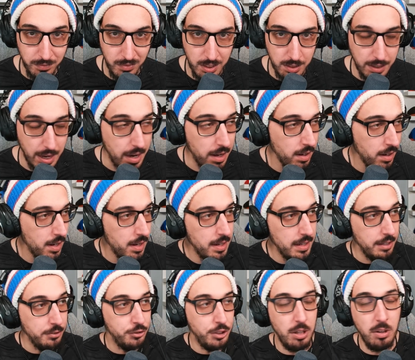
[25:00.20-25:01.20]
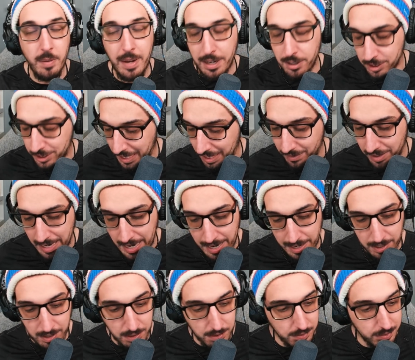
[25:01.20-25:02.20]
Okay? General manager Kevin
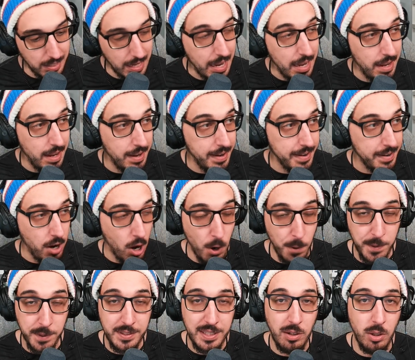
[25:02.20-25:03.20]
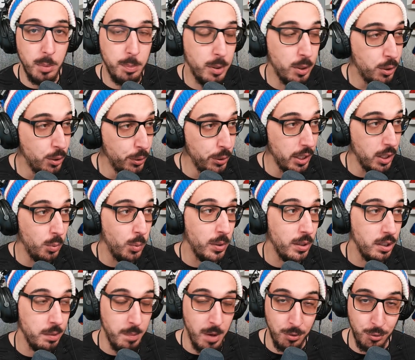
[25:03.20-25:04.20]
Adams and owner Terry Pegula were
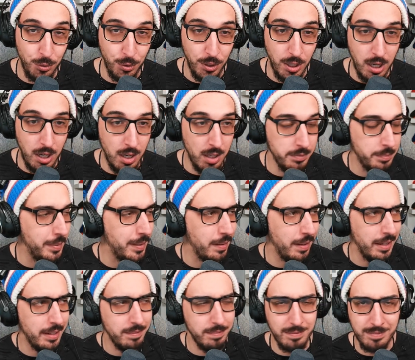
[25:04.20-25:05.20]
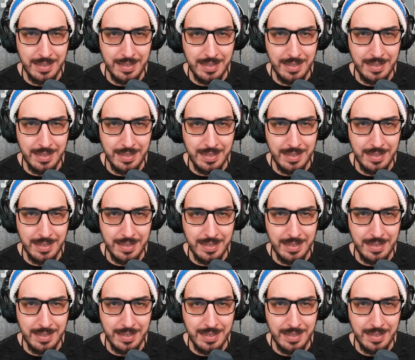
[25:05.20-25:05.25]
in Montreal to be like,